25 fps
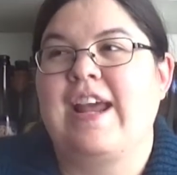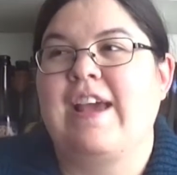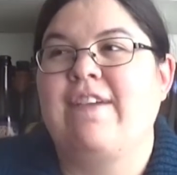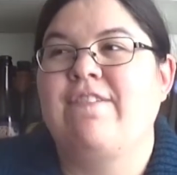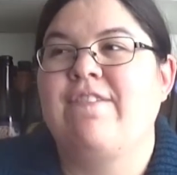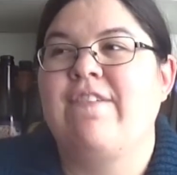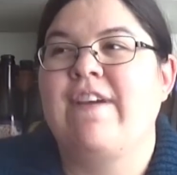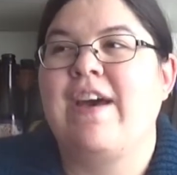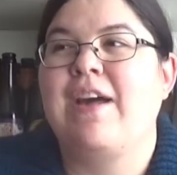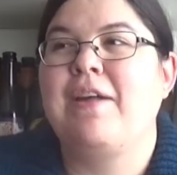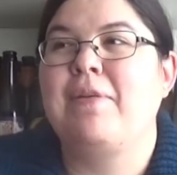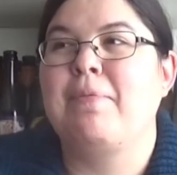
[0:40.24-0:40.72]

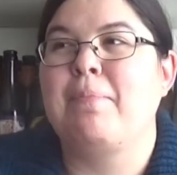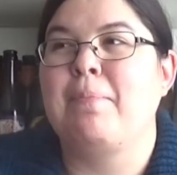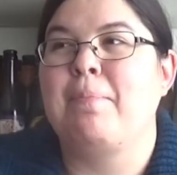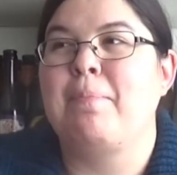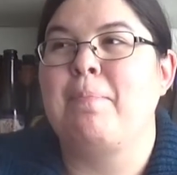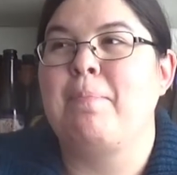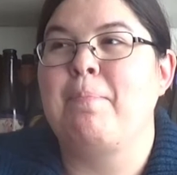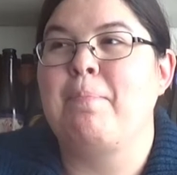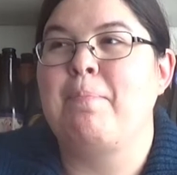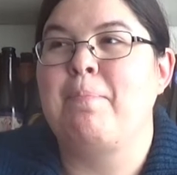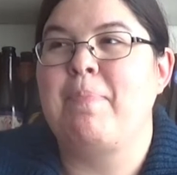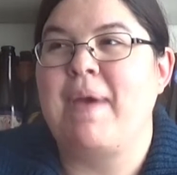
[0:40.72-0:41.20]
felt
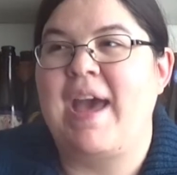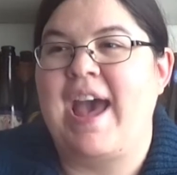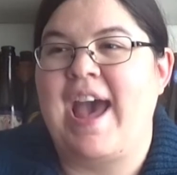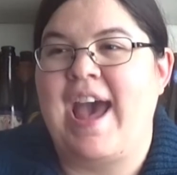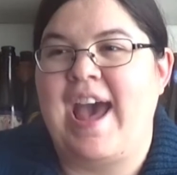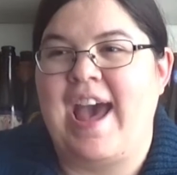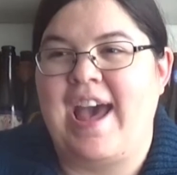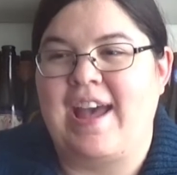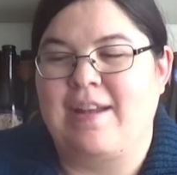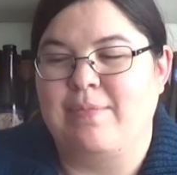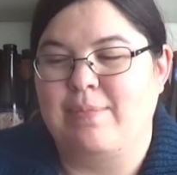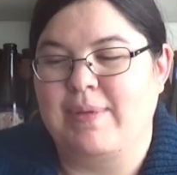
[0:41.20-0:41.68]

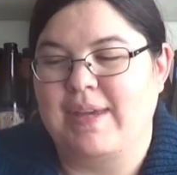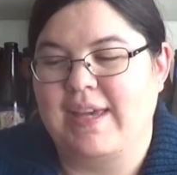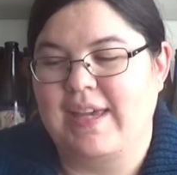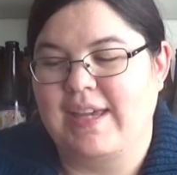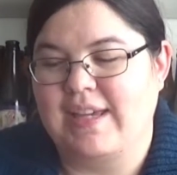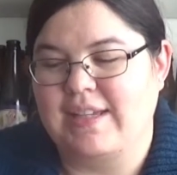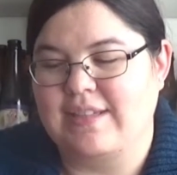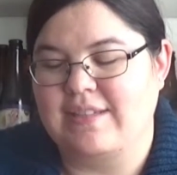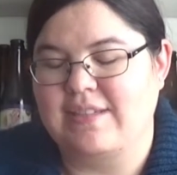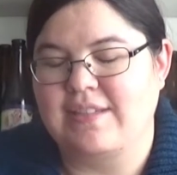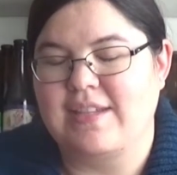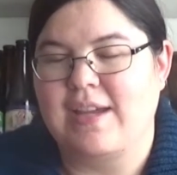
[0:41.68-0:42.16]
bad
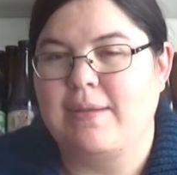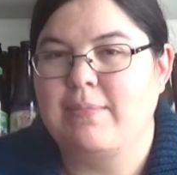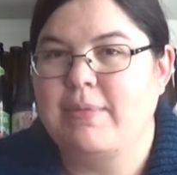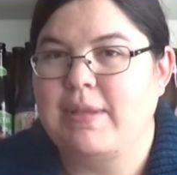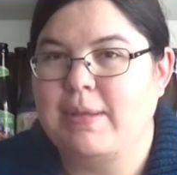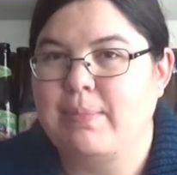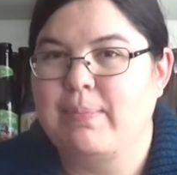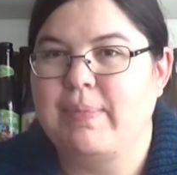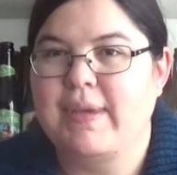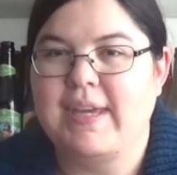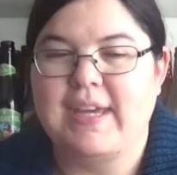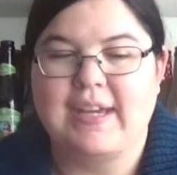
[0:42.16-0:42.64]
because some of
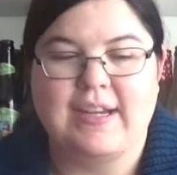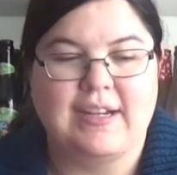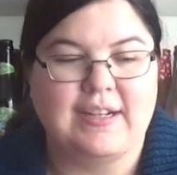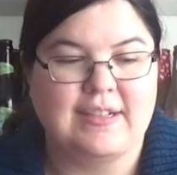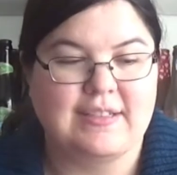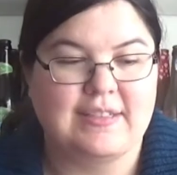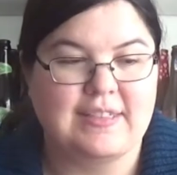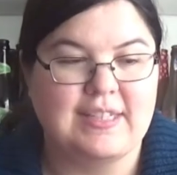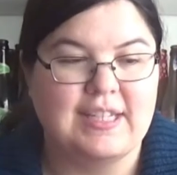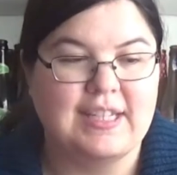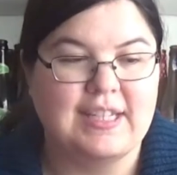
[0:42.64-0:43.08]
the beers,